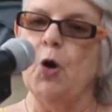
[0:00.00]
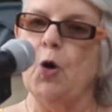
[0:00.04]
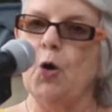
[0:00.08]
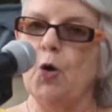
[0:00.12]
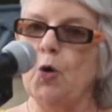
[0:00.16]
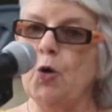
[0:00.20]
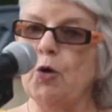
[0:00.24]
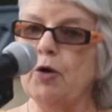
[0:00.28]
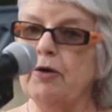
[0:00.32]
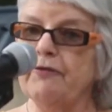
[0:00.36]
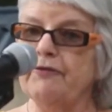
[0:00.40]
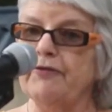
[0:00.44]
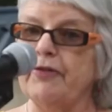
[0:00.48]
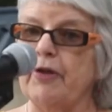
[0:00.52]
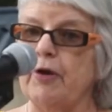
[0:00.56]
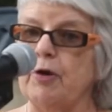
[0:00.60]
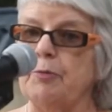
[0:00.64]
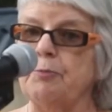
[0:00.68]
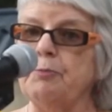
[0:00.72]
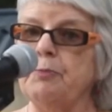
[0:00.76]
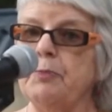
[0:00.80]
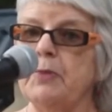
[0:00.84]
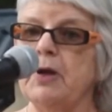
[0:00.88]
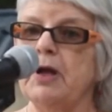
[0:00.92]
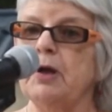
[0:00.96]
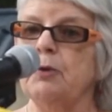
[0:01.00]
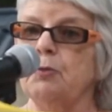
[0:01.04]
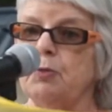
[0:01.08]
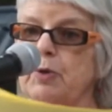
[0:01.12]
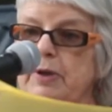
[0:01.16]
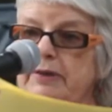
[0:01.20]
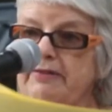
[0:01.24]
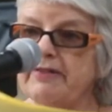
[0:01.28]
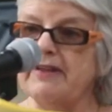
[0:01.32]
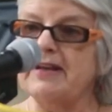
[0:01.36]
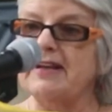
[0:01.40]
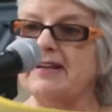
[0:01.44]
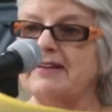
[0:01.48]
All of them,
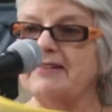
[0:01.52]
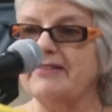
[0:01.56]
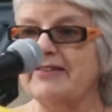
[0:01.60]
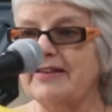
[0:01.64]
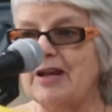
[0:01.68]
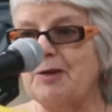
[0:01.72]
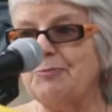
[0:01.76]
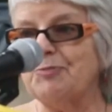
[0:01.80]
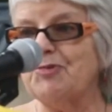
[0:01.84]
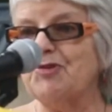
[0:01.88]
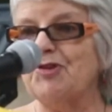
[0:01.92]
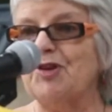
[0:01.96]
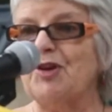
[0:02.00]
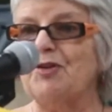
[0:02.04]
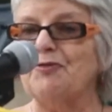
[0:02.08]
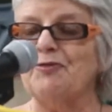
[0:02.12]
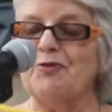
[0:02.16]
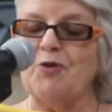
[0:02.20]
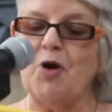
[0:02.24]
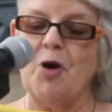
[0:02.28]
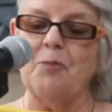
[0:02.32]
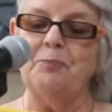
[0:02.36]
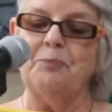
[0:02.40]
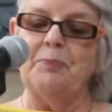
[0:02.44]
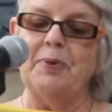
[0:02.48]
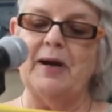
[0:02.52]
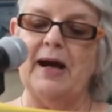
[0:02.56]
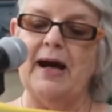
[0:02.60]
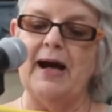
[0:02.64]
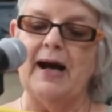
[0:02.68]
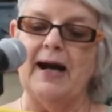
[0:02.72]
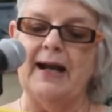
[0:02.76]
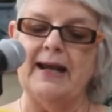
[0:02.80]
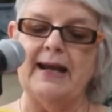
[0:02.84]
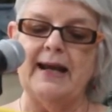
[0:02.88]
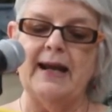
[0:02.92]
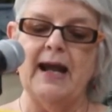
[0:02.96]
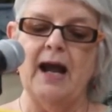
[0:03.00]
with the exception of Rob
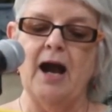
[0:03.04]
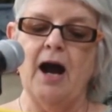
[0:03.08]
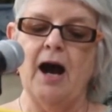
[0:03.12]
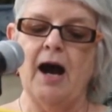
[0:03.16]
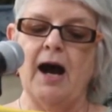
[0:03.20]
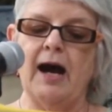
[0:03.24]
Pyne,